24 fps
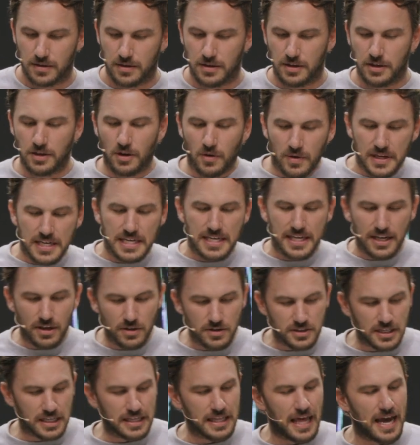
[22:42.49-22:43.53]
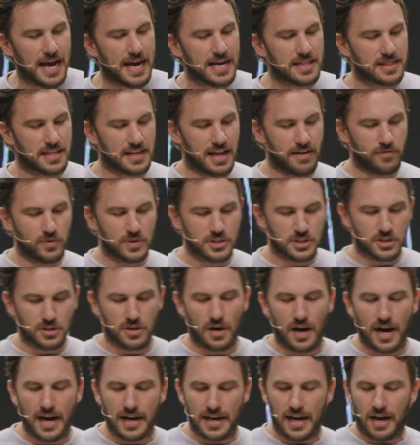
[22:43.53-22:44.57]
You know, he kills Goliath and everyone's
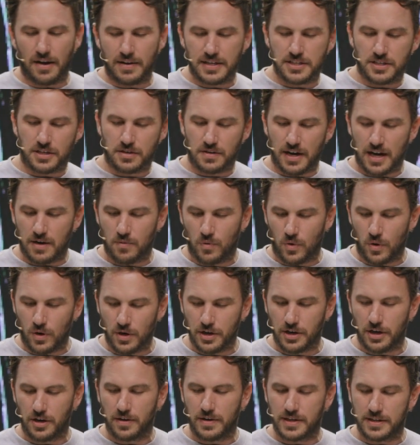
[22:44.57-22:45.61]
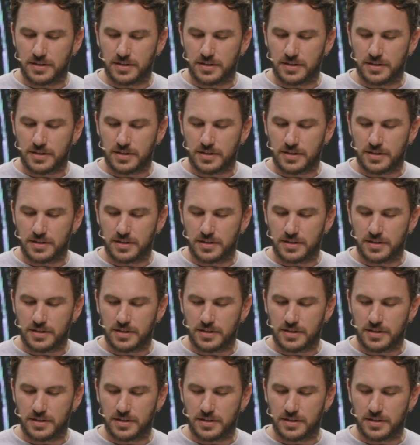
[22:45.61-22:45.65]
crying out, he's a great warrior.